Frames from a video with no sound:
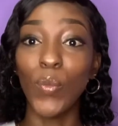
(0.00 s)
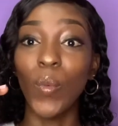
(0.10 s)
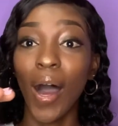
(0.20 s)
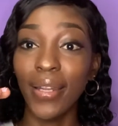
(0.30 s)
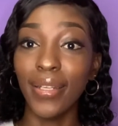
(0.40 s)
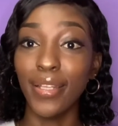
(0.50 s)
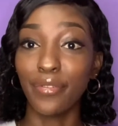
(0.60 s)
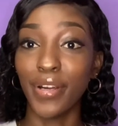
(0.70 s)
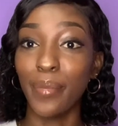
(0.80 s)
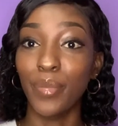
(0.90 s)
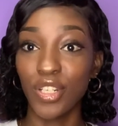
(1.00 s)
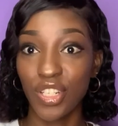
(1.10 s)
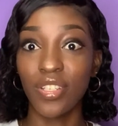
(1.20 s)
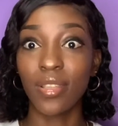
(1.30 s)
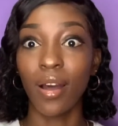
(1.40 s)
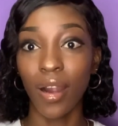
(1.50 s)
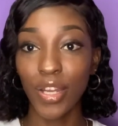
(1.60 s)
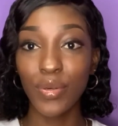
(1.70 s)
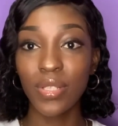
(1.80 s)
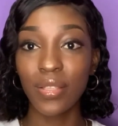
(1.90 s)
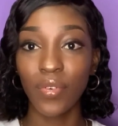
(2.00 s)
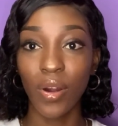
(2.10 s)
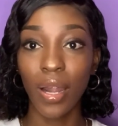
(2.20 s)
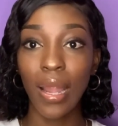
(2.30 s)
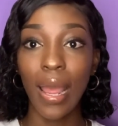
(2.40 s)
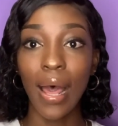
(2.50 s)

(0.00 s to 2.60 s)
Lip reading: what the different brushes are used for.